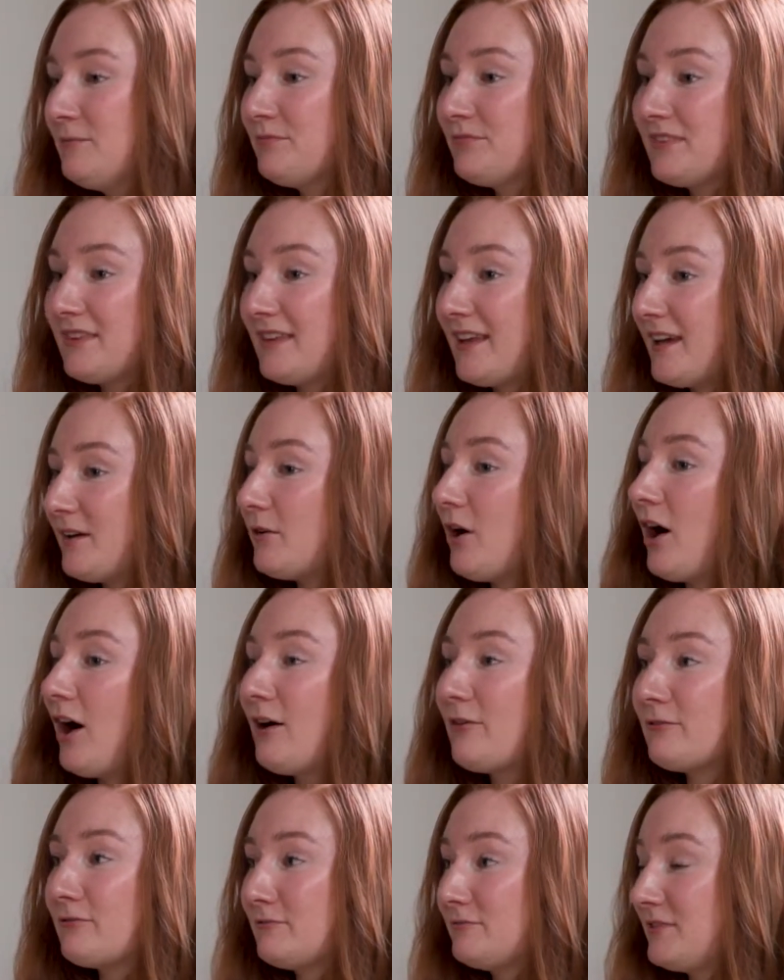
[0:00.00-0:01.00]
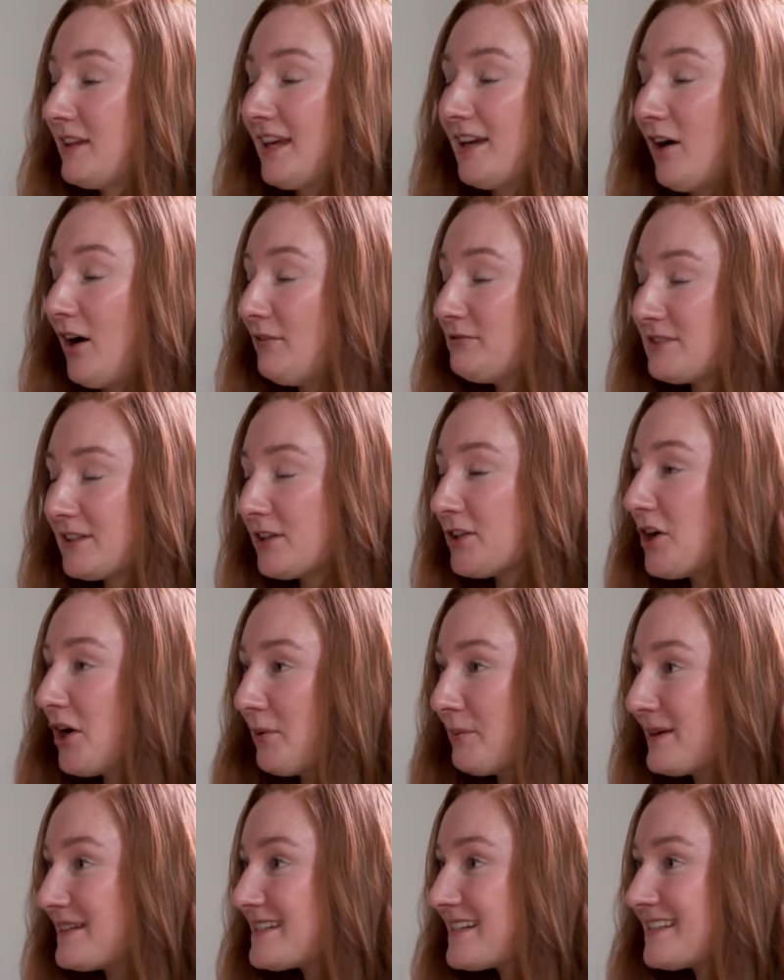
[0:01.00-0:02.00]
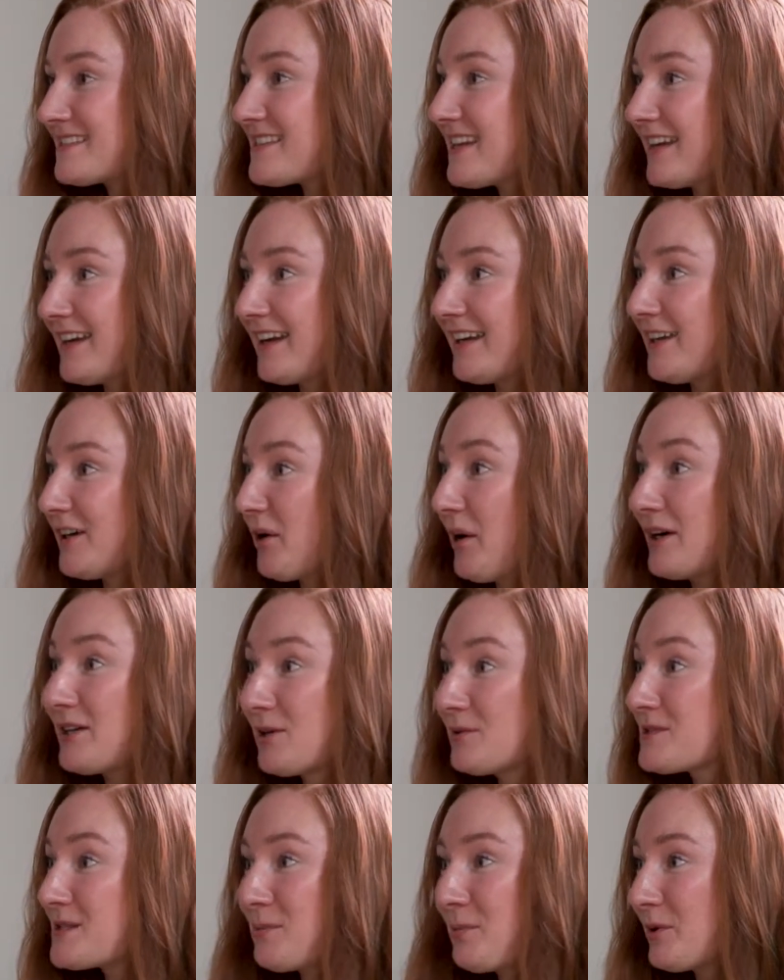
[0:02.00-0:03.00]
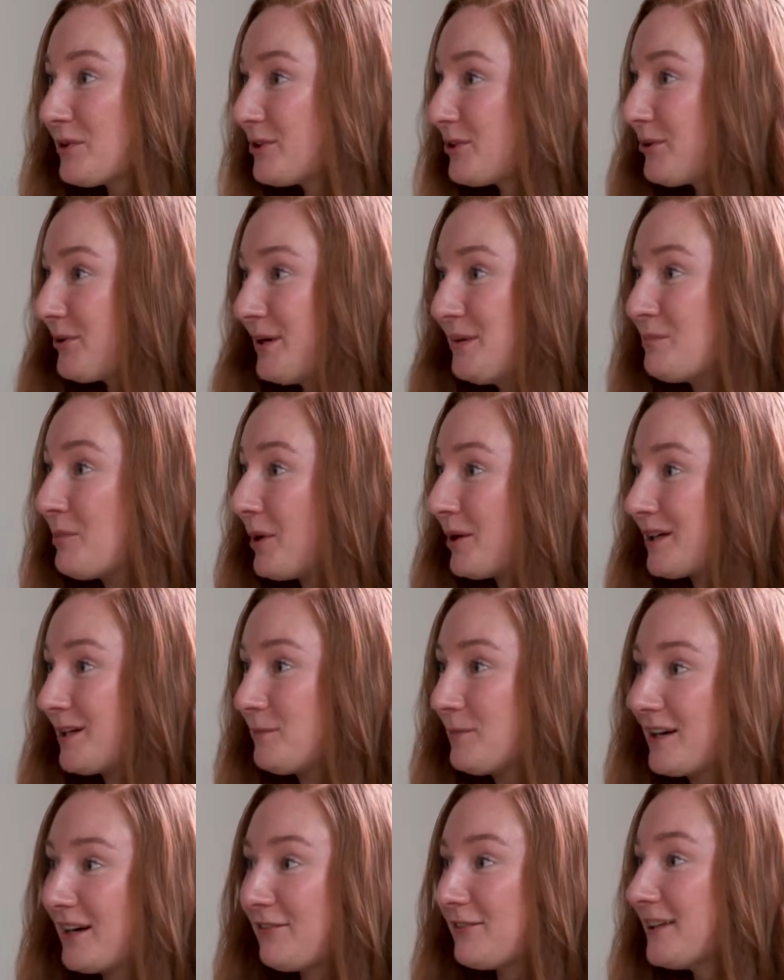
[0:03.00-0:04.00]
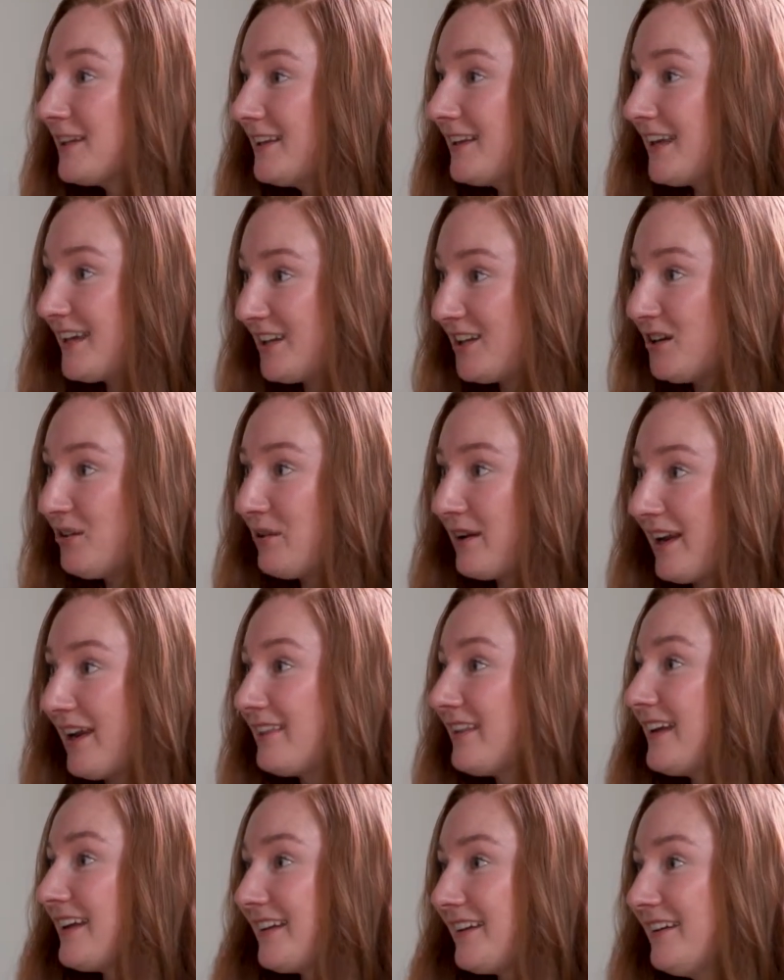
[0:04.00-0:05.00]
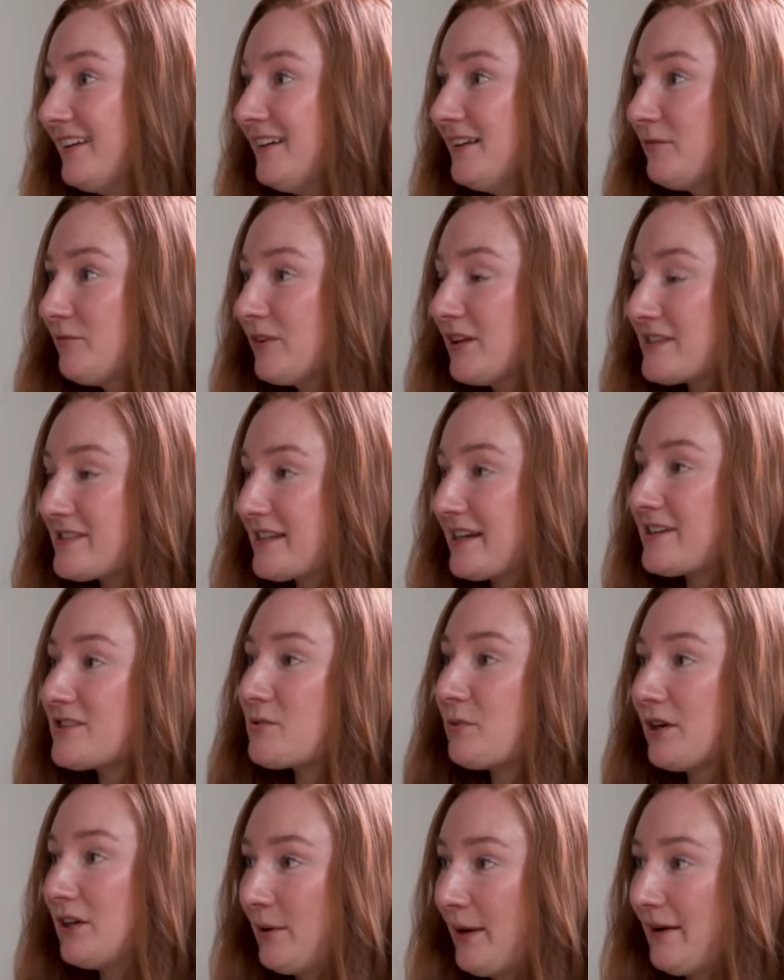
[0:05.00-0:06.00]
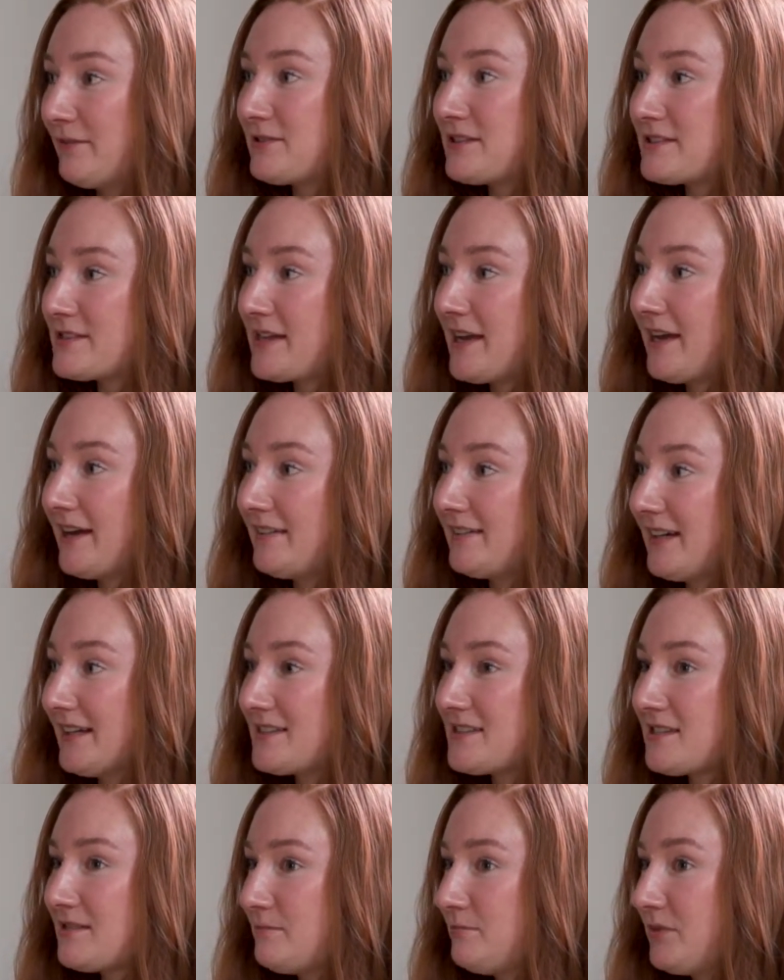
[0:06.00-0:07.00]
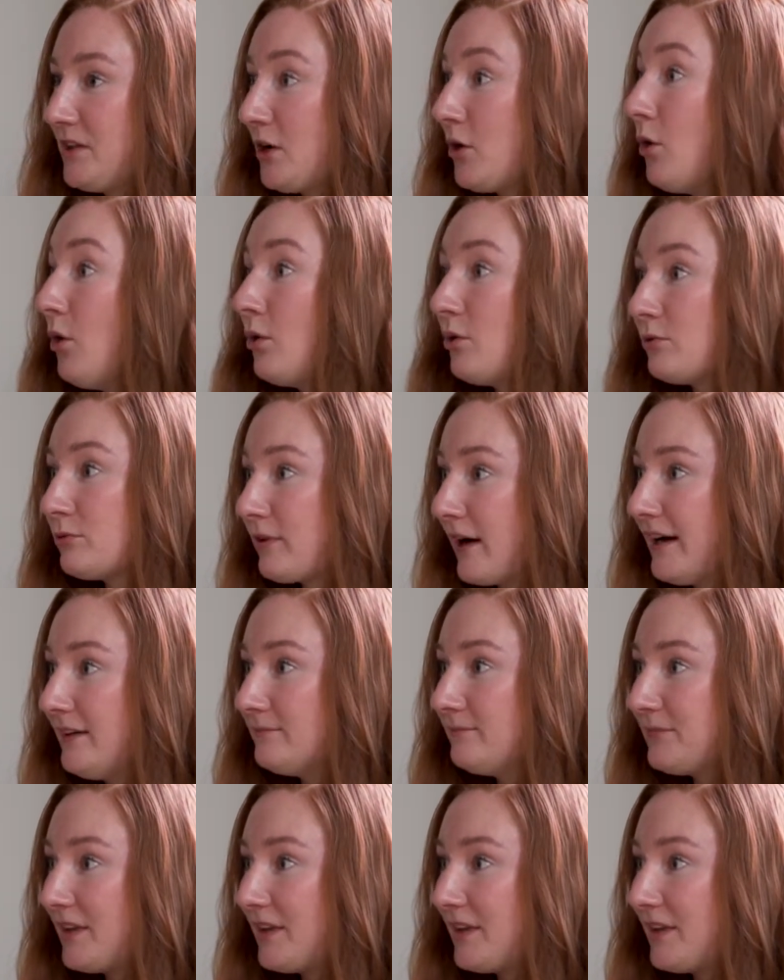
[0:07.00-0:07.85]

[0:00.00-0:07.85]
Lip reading: and they often comment and say, I don't support the Green Party, but I really like you, and I like listening to what you have to say. And that's the goal, right?